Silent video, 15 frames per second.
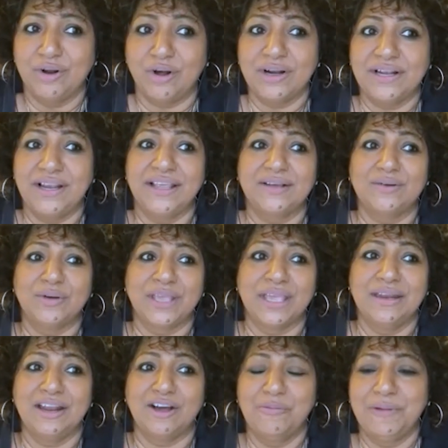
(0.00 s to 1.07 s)
Not like,
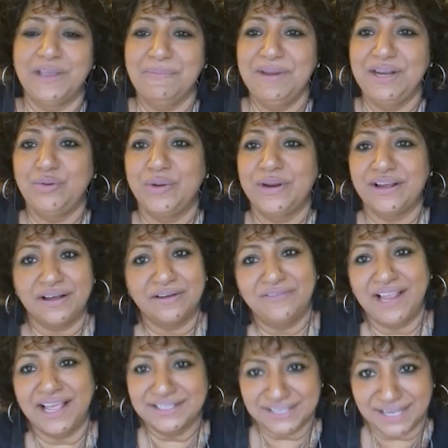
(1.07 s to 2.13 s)
okay, now give me 2.5
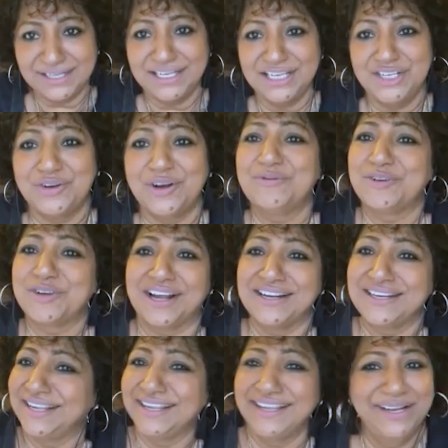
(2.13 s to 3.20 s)
lakhs, I'll teach you how to cut
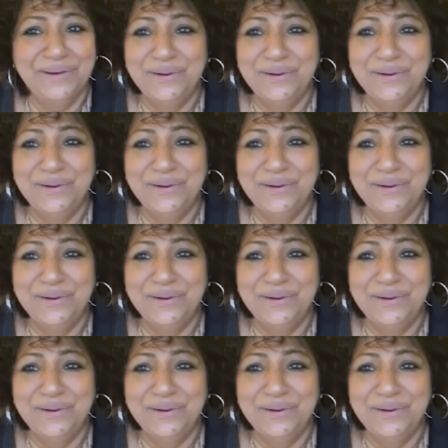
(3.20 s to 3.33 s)
hair.